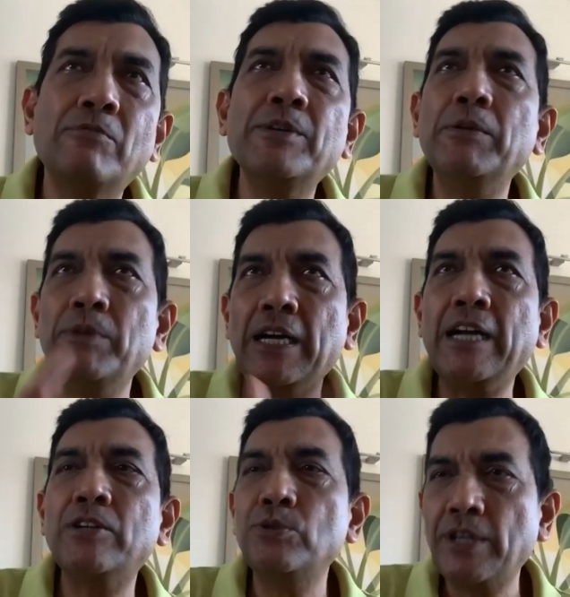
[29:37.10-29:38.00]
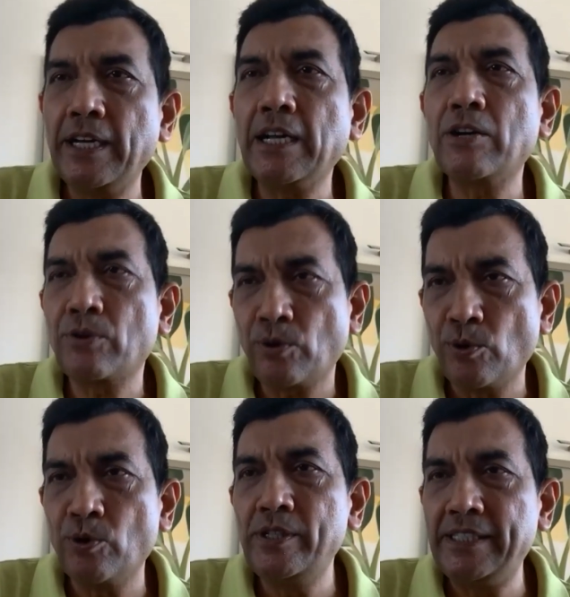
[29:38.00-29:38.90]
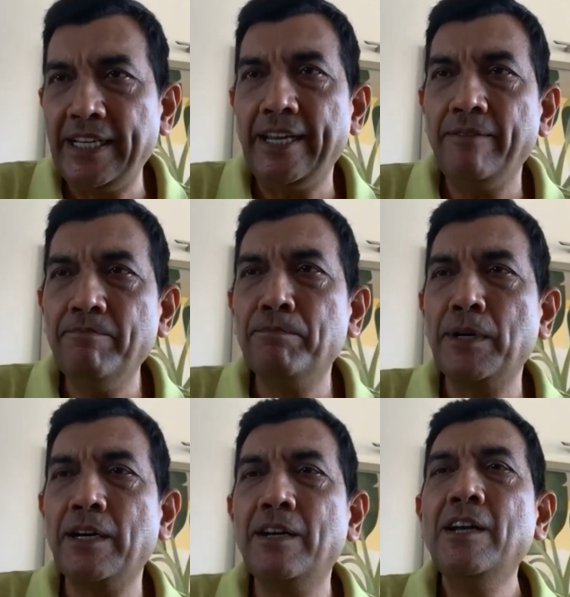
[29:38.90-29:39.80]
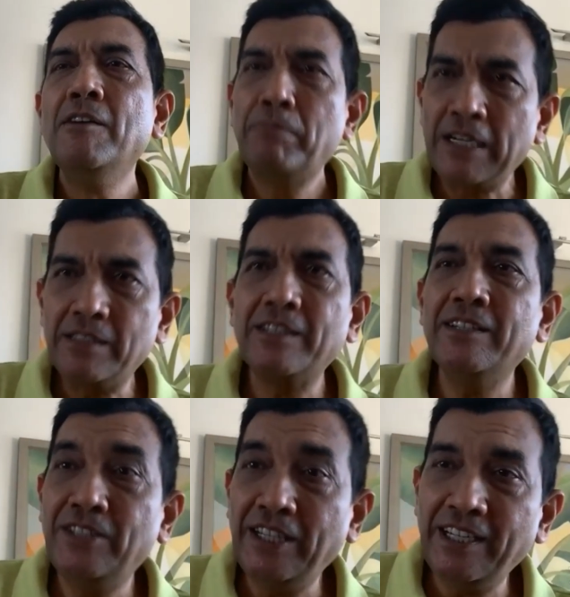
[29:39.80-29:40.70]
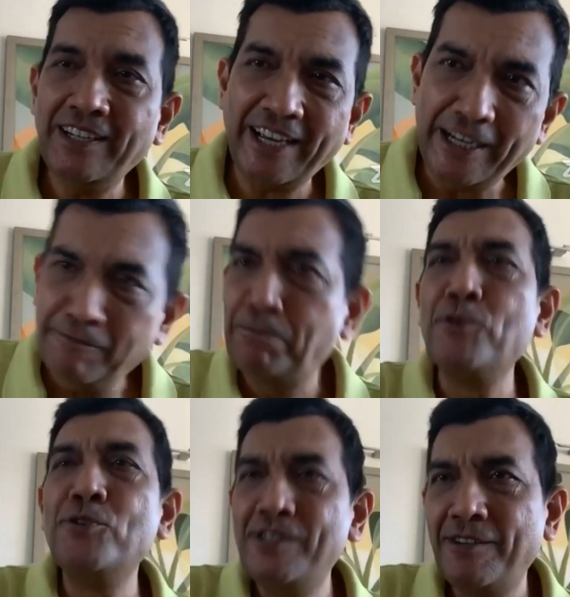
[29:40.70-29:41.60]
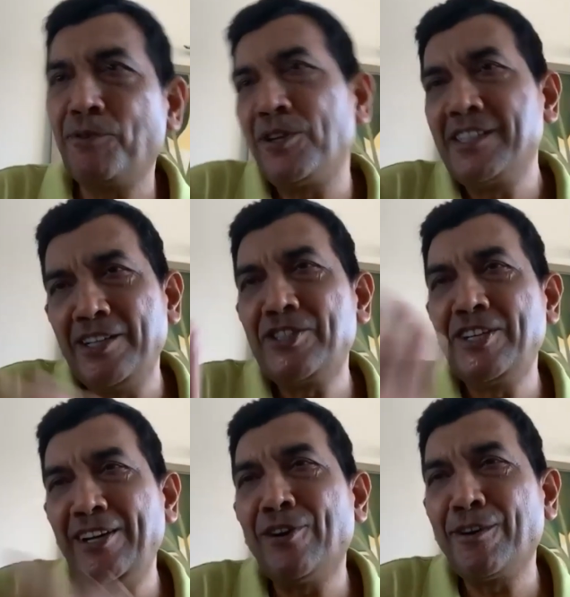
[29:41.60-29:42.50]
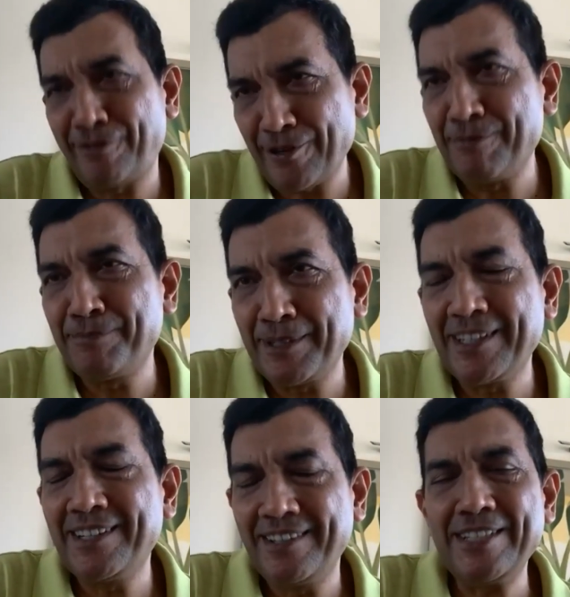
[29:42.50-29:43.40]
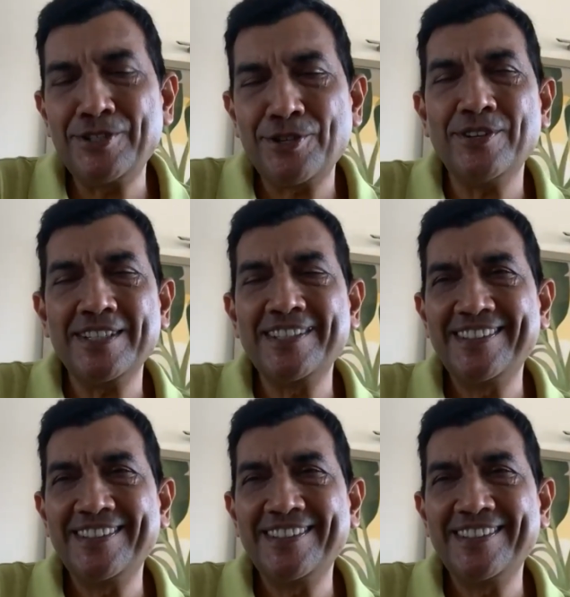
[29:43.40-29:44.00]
we we had to train our whole team but the input was initially all from uh, restaurants